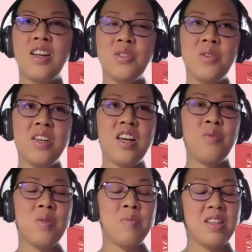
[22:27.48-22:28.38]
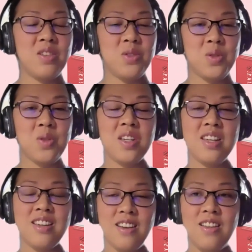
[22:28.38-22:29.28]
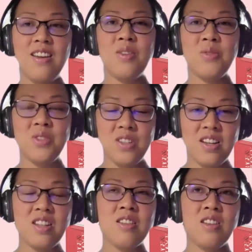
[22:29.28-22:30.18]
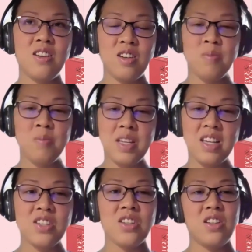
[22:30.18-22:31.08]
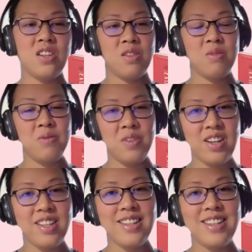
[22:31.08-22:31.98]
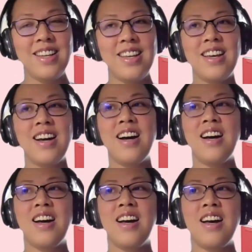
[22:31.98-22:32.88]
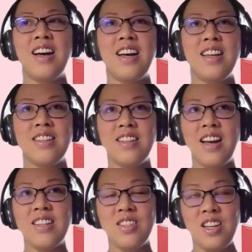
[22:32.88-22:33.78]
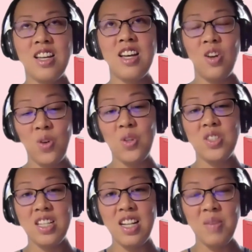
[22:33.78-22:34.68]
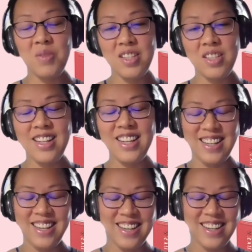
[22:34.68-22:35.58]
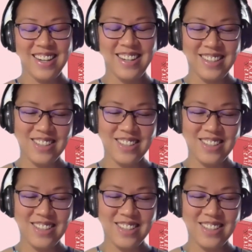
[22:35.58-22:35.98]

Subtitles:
So yeah, we've been enjoying a lot of sun, a lot of beach, a lot of fun. And that's the Aussie lifestyle here.